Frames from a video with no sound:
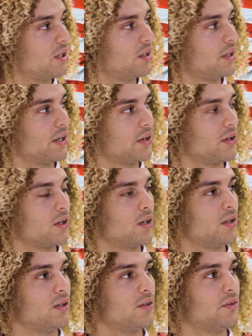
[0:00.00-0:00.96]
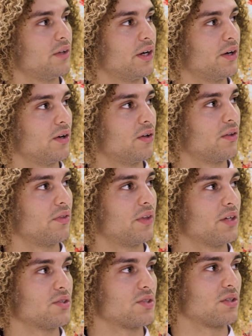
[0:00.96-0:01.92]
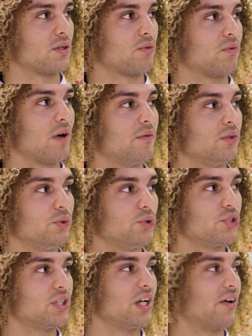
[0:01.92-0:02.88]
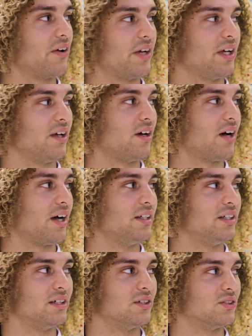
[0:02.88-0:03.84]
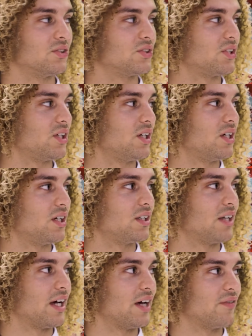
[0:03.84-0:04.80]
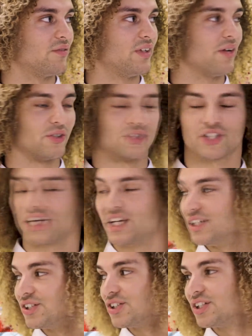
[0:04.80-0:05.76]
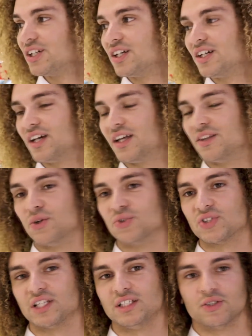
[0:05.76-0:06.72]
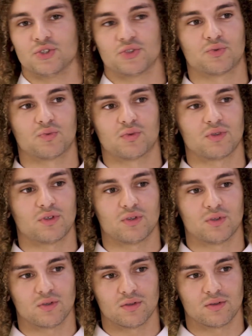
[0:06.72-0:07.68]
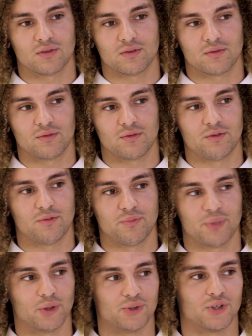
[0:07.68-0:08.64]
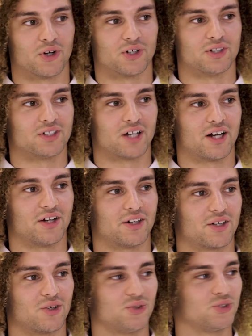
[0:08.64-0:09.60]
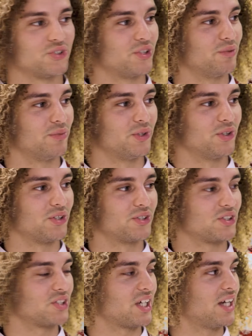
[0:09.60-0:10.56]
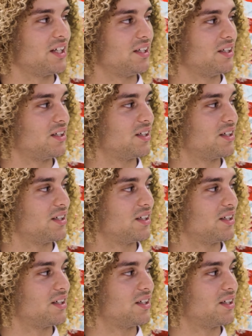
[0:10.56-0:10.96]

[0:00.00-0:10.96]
They're, uh, they're things that they're revolutionary ideals that have never changed. And those ideals built our entire culture, built our society.